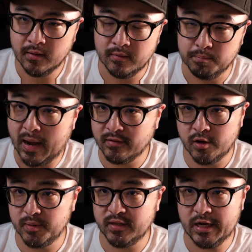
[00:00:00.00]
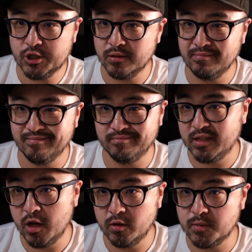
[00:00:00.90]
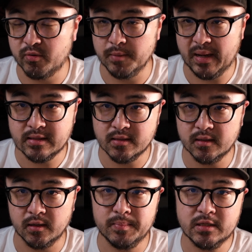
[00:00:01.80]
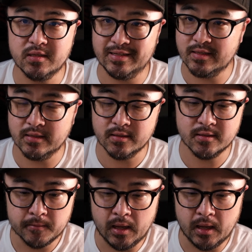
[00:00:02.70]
My interpretation, it's pretty basic. It means distance.